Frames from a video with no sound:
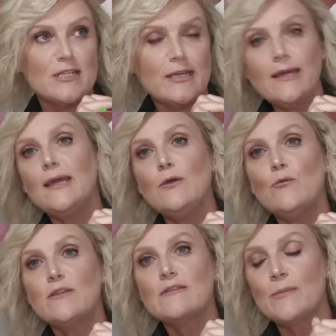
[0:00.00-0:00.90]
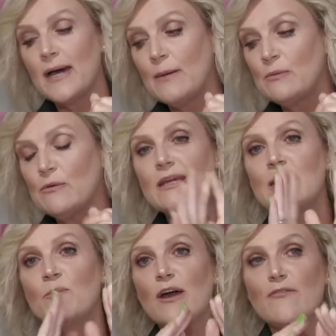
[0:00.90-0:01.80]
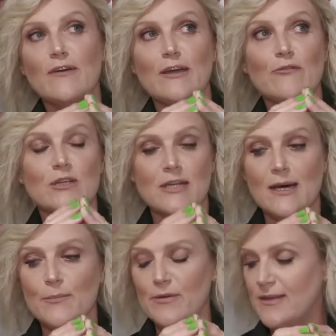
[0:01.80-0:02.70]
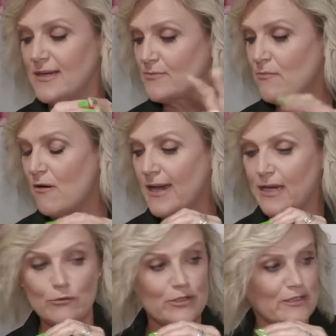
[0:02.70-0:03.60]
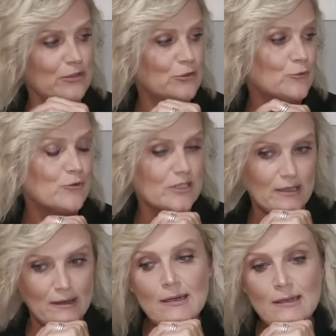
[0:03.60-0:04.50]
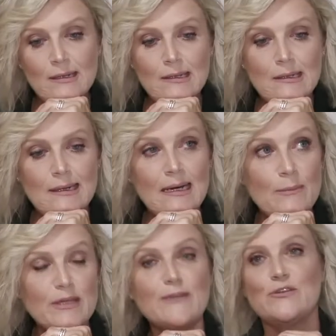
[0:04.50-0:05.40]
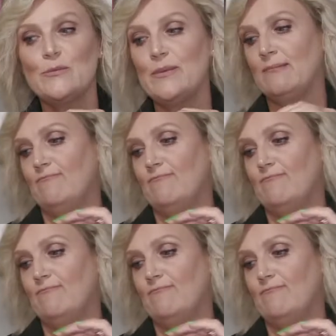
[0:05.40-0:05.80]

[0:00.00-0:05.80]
tea with some almond milk in my favourite cup that my eldest daughter gifted me.